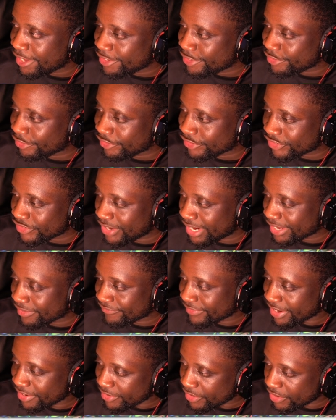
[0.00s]
you're trying
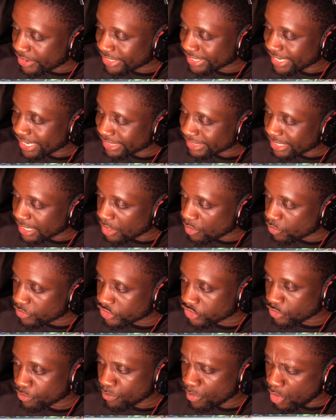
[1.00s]
very hard to get there
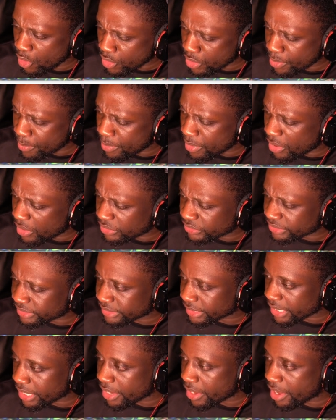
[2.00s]
with your Pokeballs,
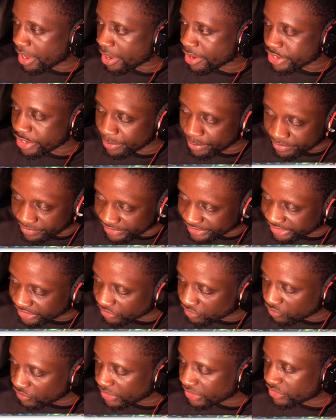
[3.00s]
your
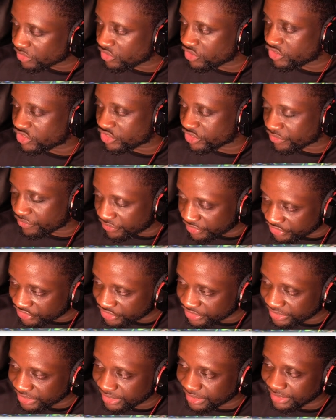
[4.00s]
Professor's Research, your
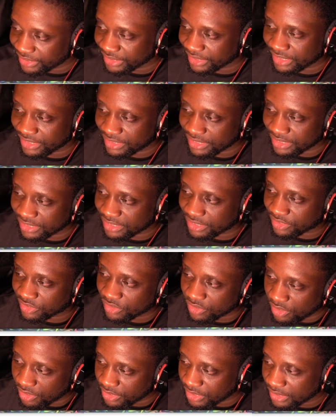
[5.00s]
Fishing Nuts in case they
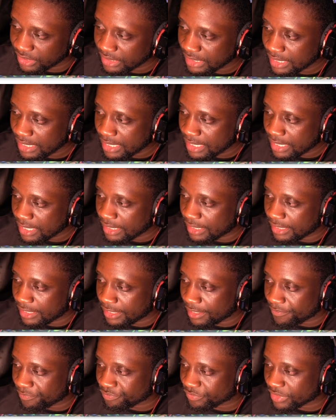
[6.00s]
discard it.
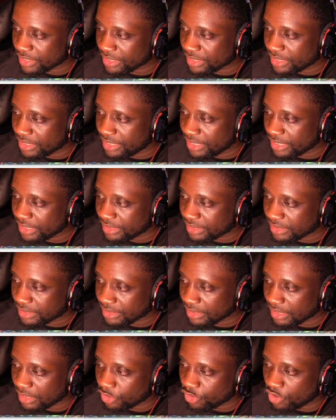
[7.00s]
This
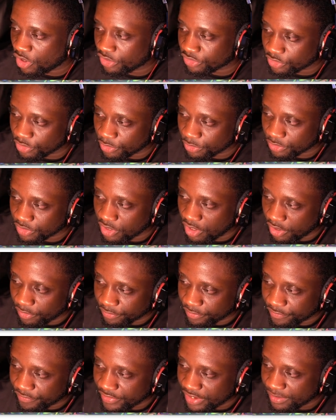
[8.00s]
also Call for
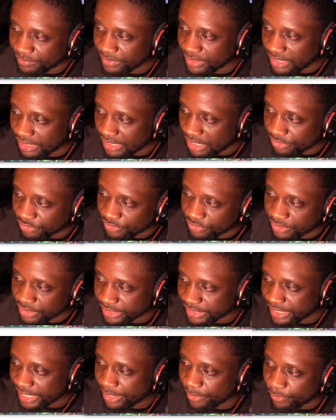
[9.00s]
Family allows you to
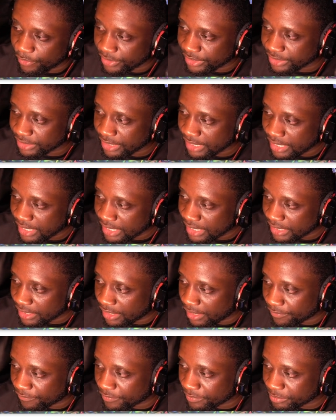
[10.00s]
get one
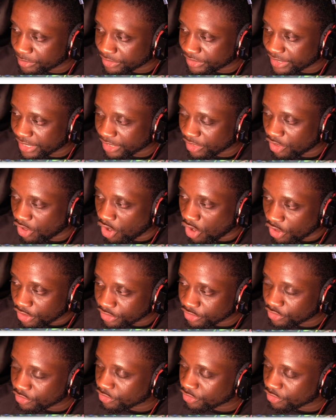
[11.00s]
from your deck onto